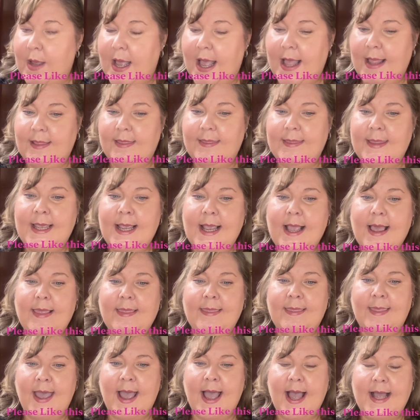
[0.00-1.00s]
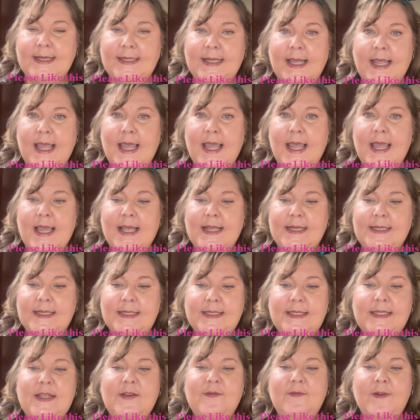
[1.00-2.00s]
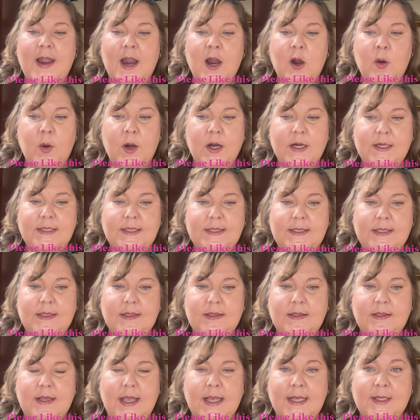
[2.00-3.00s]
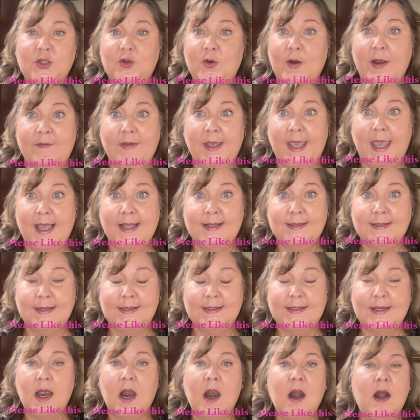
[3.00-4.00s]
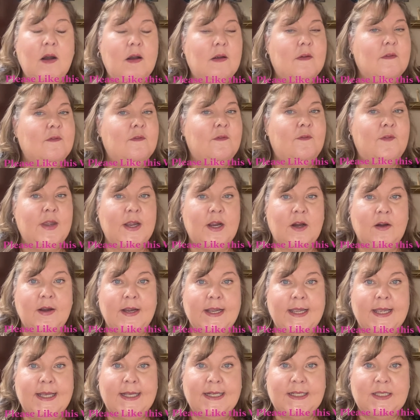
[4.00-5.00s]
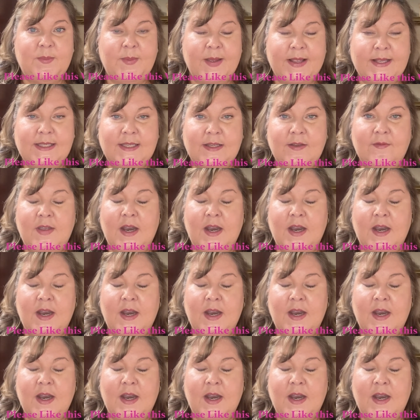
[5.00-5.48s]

I think that Disney fireworks extravaganzas are very expensive,